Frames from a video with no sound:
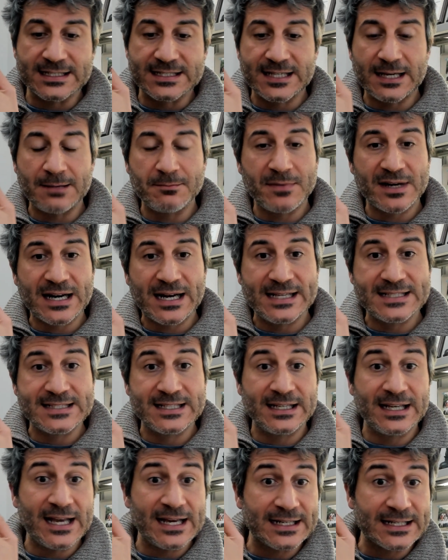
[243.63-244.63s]

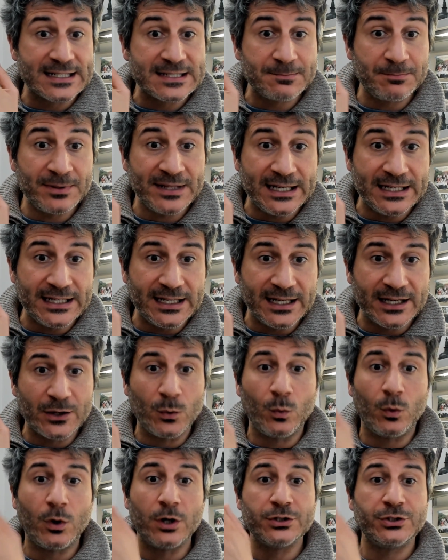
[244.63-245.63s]
summarizing, and explaining
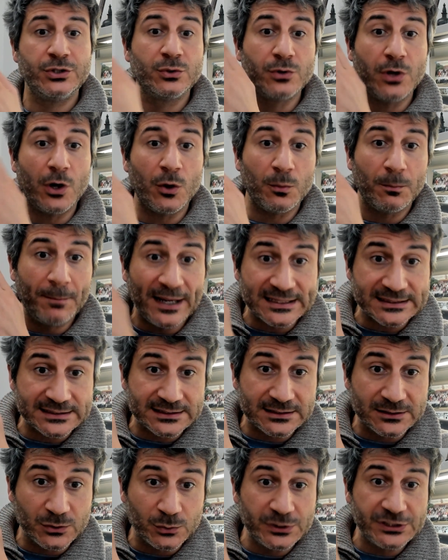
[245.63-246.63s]
what you know
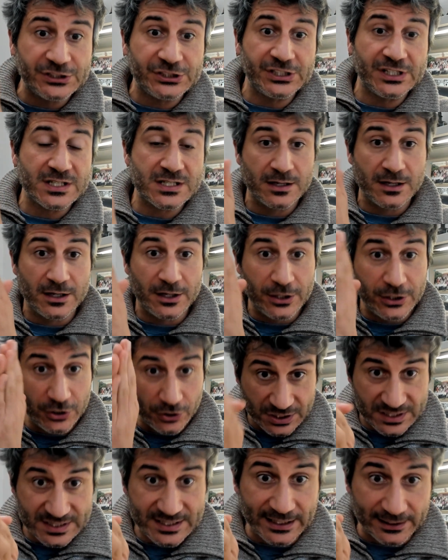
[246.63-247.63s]
best, which is
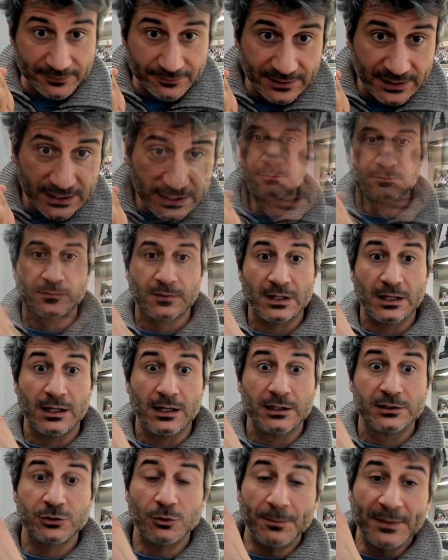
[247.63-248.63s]
yourself.
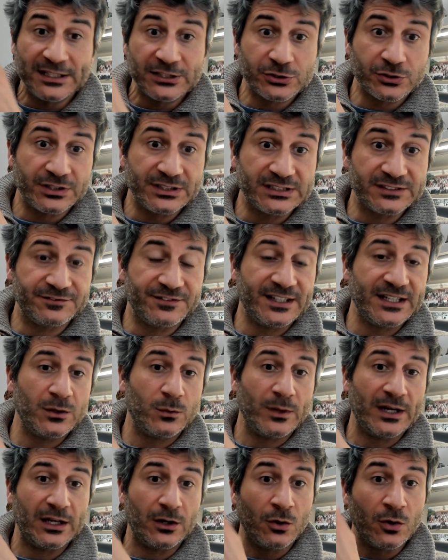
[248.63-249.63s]
So make sure it is very
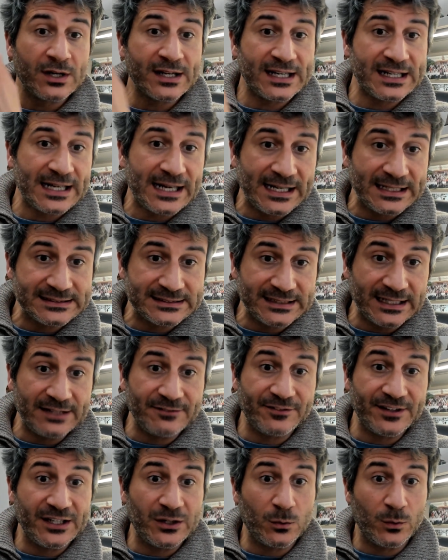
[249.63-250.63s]
well organized and
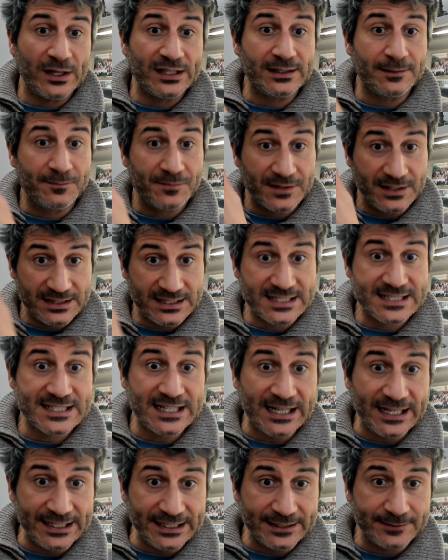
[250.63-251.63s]
very well
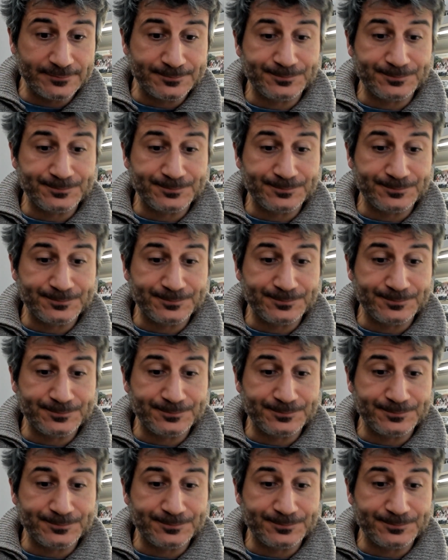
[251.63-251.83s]
designed.